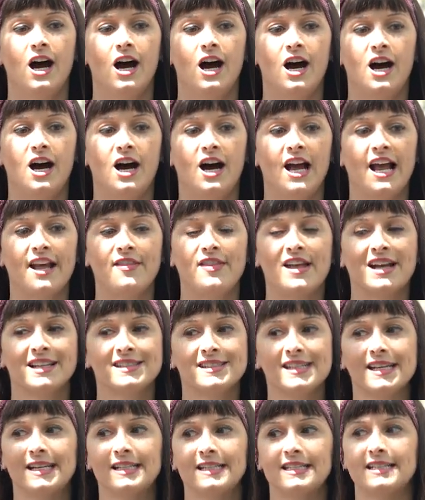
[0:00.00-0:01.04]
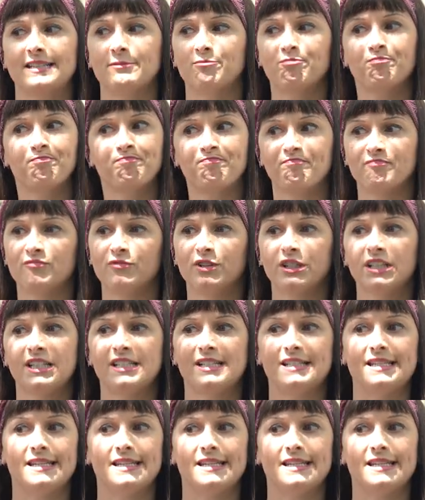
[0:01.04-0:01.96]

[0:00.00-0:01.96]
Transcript: Uh, and that's like really